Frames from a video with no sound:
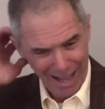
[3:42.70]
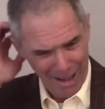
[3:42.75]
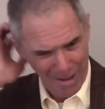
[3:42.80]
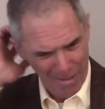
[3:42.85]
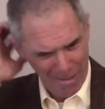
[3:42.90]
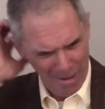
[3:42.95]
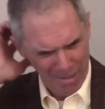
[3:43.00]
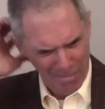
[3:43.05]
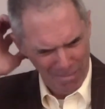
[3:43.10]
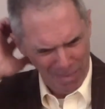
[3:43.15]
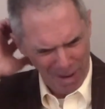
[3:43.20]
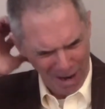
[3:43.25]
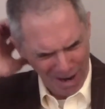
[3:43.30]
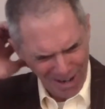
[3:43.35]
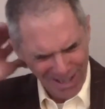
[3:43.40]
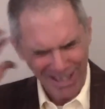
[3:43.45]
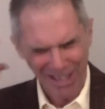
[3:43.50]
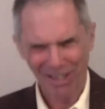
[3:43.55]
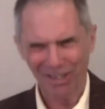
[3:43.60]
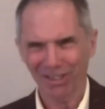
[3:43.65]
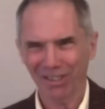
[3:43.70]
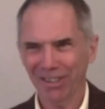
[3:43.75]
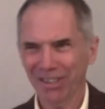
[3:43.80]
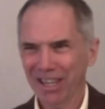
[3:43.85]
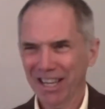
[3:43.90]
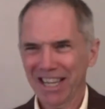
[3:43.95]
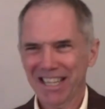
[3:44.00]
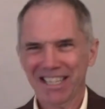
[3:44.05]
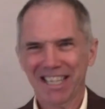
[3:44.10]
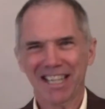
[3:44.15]
"A barnacle?"
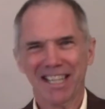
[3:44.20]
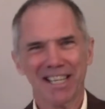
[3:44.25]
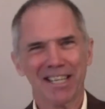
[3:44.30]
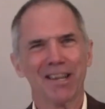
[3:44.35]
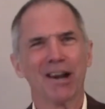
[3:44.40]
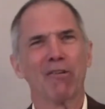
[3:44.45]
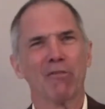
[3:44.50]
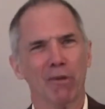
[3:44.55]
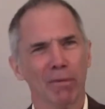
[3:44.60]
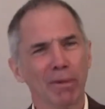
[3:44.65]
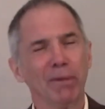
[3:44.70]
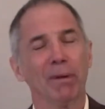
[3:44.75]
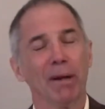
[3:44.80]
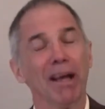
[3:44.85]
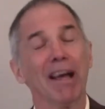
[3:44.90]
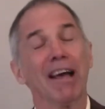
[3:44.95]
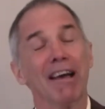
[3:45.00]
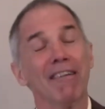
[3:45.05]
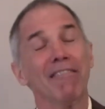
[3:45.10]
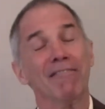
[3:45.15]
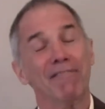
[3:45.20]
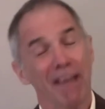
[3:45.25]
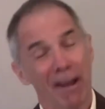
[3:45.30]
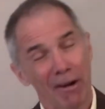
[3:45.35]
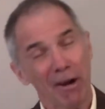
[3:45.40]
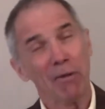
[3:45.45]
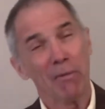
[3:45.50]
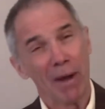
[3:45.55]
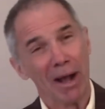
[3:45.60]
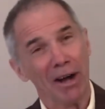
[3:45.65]
said the young woman.
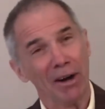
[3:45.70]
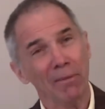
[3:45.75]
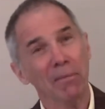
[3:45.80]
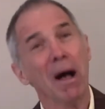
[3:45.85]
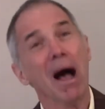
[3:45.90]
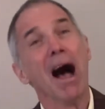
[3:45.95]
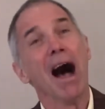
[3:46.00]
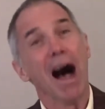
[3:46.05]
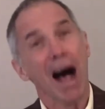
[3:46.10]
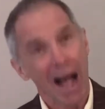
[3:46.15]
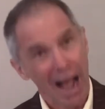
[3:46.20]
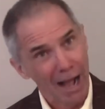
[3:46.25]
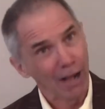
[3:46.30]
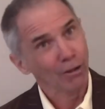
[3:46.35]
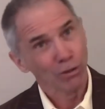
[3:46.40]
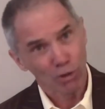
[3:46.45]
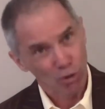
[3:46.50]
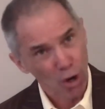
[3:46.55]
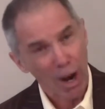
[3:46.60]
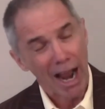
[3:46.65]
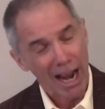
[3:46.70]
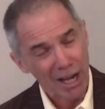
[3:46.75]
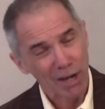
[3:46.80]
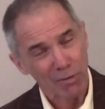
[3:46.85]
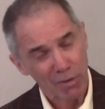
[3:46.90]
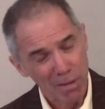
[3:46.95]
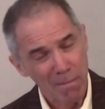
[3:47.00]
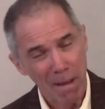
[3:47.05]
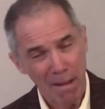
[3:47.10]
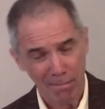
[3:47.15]
"Very well, I'll try
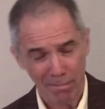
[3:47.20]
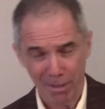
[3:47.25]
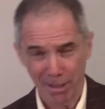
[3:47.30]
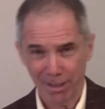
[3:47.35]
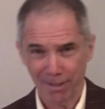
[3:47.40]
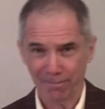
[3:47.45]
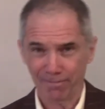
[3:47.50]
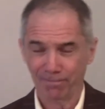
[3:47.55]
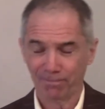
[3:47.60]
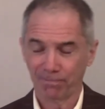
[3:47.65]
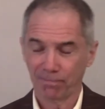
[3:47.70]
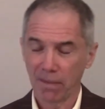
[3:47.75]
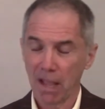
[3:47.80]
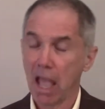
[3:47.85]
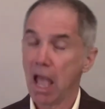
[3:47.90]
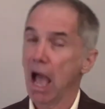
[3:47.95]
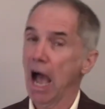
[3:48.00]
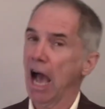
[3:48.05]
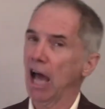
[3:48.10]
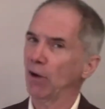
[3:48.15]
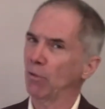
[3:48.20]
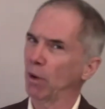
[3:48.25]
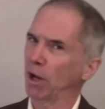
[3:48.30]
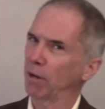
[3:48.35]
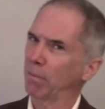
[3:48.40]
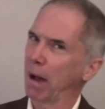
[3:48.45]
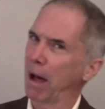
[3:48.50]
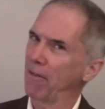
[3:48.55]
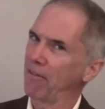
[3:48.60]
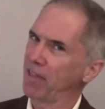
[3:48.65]
to remember." "And
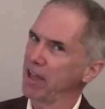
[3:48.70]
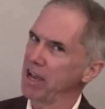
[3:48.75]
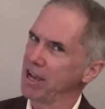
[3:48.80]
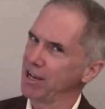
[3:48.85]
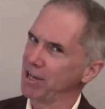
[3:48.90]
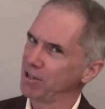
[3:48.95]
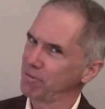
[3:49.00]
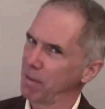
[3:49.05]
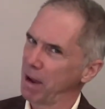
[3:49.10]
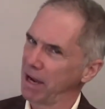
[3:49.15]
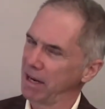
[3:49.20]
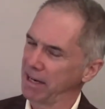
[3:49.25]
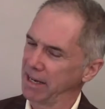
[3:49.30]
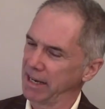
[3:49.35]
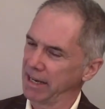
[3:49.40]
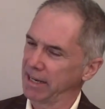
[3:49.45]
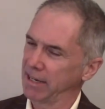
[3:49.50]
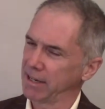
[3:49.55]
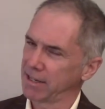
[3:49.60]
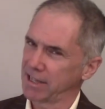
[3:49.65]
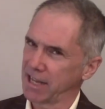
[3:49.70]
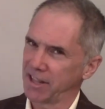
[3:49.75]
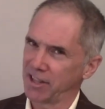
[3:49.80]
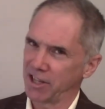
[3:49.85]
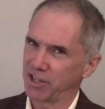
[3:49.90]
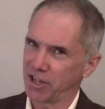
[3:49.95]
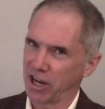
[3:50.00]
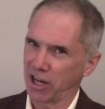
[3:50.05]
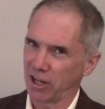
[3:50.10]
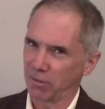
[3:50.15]
what about these, my dear?" said
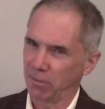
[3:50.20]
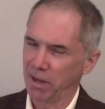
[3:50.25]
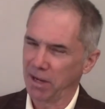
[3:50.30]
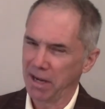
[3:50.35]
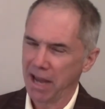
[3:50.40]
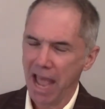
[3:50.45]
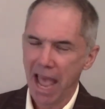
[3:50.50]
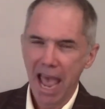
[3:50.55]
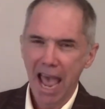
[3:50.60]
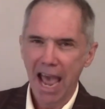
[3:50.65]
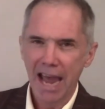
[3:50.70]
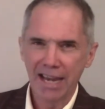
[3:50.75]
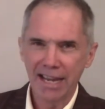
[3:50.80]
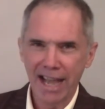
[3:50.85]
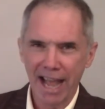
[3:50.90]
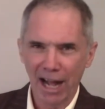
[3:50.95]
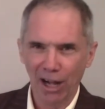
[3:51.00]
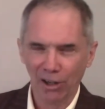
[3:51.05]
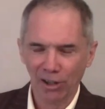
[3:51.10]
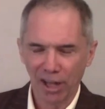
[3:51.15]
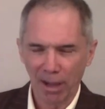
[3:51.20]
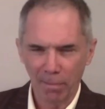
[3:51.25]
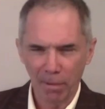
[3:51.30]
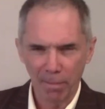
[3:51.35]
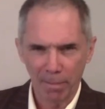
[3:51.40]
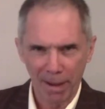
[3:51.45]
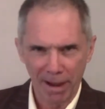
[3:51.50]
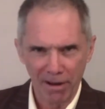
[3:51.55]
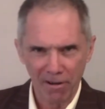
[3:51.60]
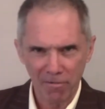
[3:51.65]
the gentleman, and he held up
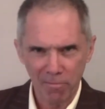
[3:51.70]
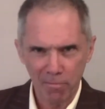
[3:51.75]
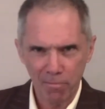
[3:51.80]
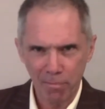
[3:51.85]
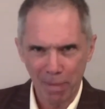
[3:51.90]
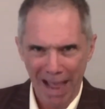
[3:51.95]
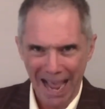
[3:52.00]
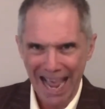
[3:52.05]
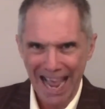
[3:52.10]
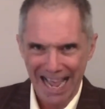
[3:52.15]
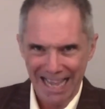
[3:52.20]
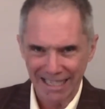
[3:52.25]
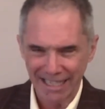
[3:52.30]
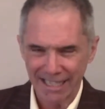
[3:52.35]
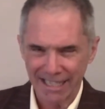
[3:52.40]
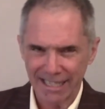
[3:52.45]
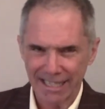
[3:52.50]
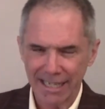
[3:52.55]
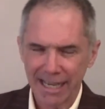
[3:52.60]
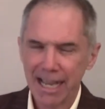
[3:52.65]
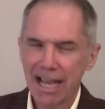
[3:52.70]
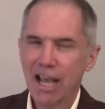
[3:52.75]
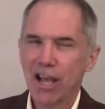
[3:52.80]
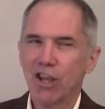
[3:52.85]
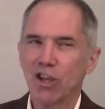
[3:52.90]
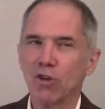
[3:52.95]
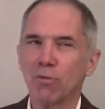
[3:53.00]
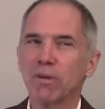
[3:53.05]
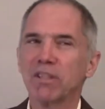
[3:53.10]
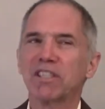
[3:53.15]
a pair of pants.
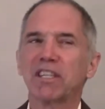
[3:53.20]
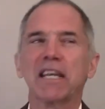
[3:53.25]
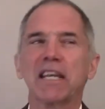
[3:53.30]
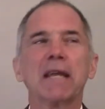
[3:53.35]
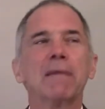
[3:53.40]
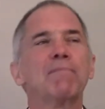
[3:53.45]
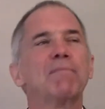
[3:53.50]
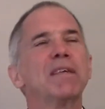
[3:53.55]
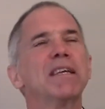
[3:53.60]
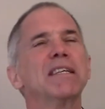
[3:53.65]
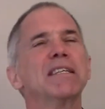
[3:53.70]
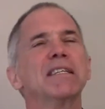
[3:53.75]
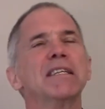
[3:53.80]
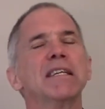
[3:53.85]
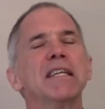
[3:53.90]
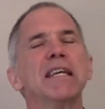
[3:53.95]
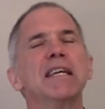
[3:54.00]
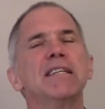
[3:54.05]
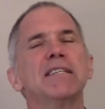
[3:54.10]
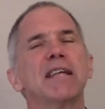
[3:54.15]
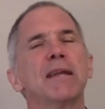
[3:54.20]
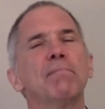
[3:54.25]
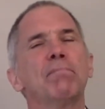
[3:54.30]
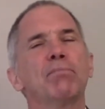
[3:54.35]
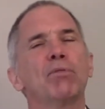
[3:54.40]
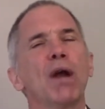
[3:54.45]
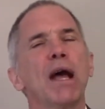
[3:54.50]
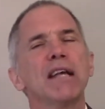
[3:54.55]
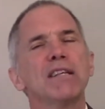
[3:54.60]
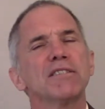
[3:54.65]
"You must keep these neat and
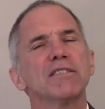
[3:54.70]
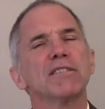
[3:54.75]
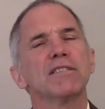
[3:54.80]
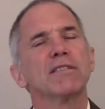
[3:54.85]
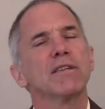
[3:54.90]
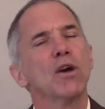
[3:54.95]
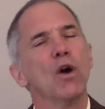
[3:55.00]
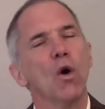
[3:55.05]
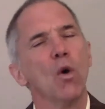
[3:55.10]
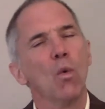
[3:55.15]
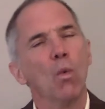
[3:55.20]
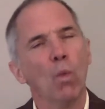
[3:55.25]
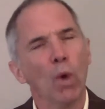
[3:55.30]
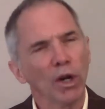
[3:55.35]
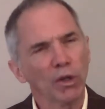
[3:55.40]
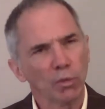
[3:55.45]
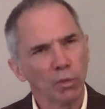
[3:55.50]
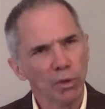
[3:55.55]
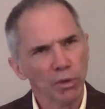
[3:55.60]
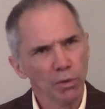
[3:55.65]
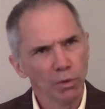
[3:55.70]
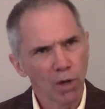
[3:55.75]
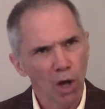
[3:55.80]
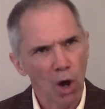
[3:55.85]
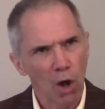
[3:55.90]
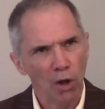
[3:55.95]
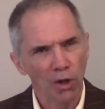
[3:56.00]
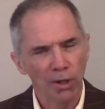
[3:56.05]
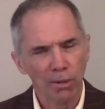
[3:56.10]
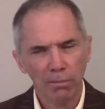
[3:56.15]
pressed. What will you
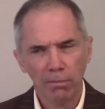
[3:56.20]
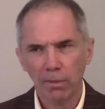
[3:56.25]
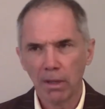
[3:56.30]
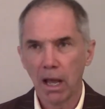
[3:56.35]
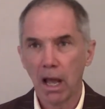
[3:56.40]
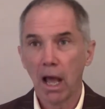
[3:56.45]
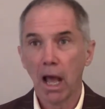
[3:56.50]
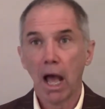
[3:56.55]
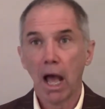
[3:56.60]
call them?"